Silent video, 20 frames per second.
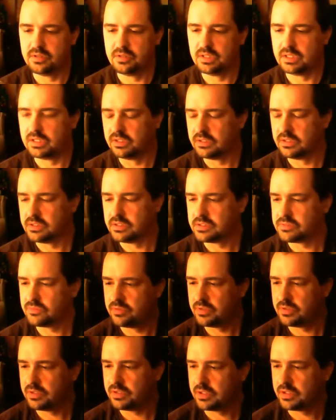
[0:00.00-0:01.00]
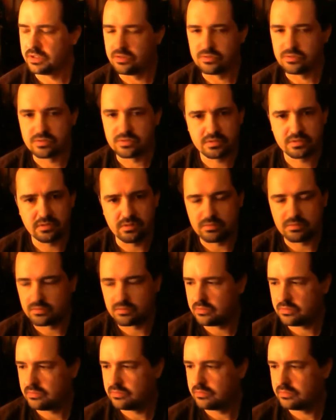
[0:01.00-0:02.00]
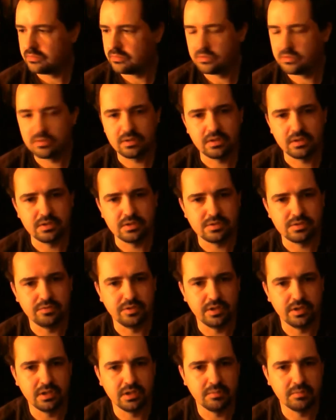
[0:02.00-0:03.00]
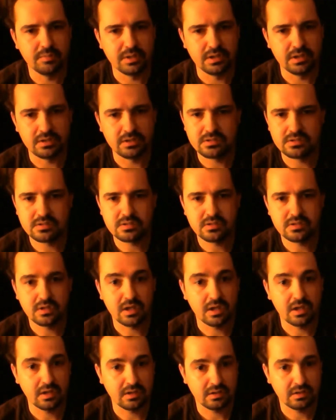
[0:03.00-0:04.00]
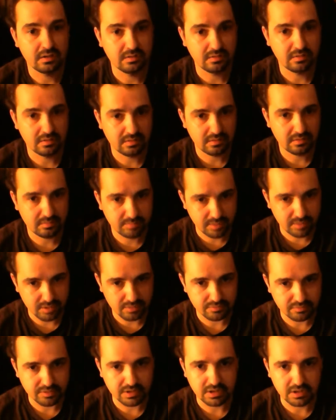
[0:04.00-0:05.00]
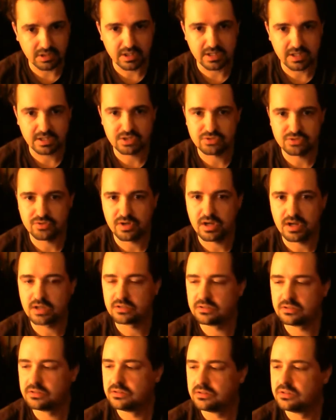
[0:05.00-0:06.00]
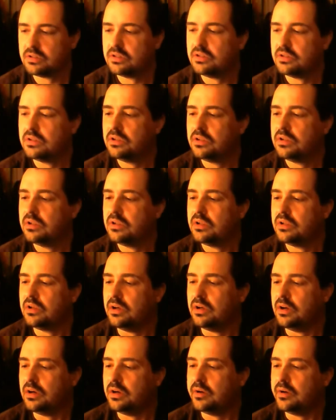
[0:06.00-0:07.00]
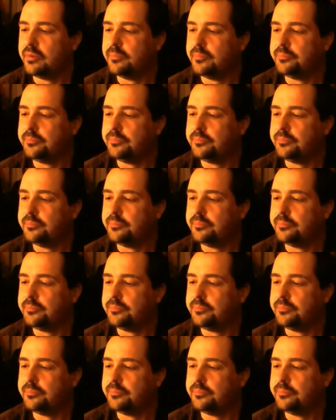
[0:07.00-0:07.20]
in this one I used cocoa, I used vanilla beans and pure vanilla extract. I